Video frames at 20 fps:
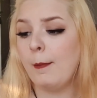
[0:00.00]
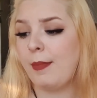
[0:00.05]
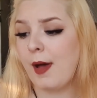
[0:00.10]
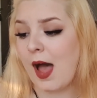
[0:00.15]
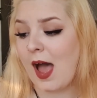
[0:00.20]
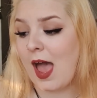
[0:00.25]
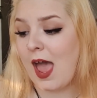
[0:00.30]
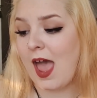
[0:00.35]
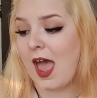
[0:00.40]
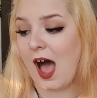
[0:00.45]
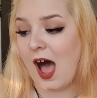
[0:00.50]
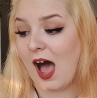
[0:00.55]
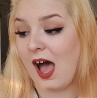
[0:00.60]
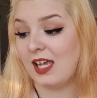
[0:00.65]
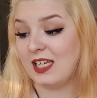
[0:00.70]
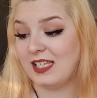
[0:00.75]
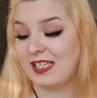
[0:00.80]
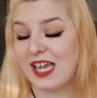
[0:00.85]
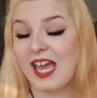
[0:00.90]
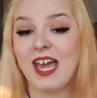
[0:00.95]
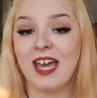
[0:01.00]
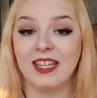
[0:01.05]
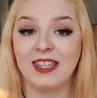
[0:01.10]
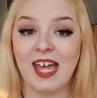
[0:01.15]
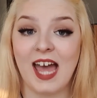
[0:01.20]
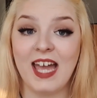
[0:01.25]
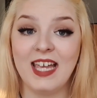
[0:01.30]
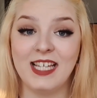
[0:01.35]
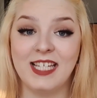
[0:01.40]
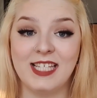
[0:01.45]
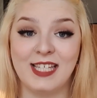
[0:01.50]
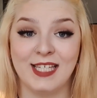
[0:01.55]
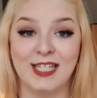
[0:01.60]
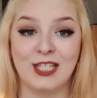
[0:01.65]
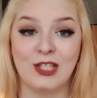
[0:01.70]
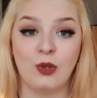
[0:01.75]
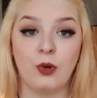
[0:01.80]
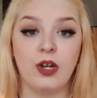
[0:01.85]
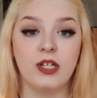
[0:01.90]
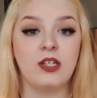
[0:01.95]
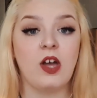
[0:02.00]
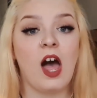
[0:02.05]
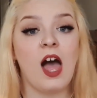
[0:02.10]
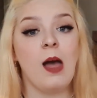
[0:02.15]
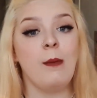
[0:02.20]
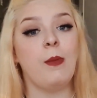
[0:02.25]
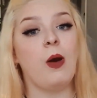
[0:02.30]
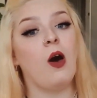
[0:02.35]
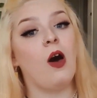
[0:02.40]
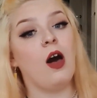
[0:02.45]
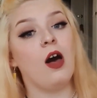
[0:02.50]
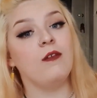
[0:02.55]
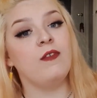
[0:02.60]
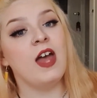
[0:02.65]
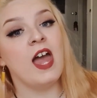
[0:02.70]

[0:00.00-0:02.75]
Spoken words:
But yeah, that is the story time of